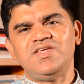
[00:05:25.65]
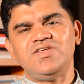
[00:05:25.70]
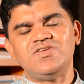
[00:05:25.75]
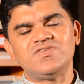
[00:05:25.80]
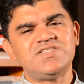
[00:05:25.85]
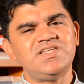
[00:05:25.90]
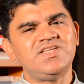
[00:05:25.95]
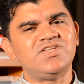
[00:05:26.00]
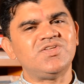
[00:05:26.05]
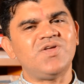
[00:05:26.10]
You
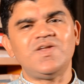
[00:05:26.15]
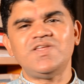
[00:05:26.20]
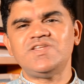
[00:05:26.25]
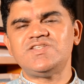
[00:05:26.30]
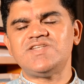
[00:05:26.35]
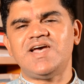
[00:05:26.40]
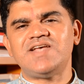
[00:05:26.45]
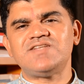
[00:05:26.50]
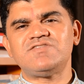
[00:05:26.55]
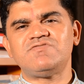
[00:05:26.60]
see,
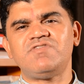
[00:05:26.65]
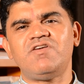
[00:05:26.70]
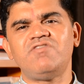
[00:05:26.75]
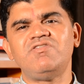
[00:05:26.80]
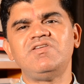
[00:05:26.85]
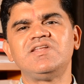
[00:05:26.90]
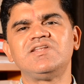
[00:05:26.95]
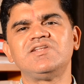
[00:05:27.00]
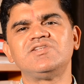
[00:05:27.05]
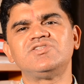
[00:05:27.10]
knowledge has very
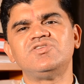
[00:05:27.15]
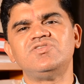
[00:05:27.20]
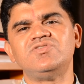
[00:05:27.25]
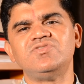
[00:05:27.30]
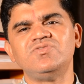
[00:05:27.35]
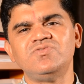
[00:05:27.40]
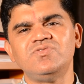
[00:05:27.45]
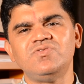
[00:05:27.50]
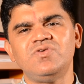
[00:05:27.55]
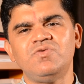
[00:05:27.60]
little to
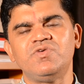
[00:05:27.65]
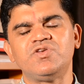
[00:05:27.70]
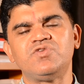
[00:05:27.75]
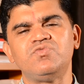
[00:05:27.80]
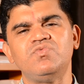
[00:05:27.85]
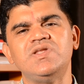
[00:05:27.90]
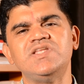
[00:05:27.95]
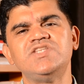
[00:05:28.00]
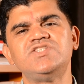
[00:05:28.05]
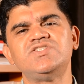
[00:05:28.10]
do with
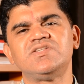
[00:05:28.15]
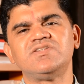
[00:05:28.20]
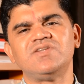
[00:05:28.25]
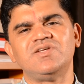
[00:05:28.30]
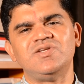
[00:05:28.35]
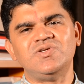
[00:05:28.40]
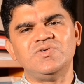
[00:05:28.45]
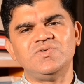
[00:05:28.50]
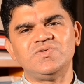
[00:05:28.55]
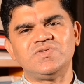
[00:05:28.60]
religion
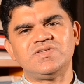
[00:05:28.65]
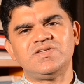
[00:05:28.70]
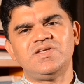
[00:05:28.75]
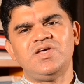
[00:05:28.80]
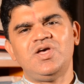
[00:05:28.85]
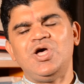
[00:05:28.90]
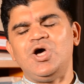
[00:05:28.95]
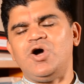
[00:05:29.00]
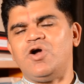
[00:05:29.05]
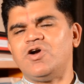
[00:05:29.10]
alone
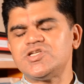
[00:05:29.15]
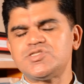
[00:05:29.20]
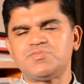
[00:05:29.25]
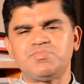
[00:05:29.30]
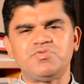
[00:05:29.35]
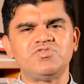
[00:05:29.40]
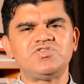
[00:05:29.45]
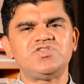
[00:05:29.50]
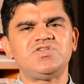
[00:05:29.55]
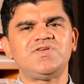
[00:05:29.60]
or
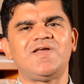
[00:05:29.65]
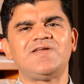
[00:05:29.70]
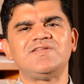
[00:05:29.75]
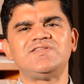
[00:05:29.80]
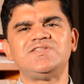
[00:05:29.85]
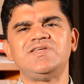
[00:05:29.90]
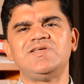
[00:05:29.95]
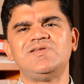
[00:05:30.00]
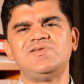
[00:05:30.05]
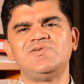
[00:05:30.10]

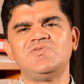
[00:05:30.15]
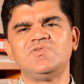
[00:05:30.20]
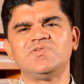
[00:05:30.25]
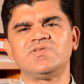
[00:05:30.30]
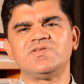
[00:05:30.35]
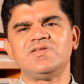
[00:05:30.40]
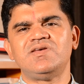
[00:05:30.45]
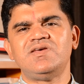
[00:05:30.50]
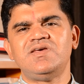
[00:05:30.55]
spirituality alone,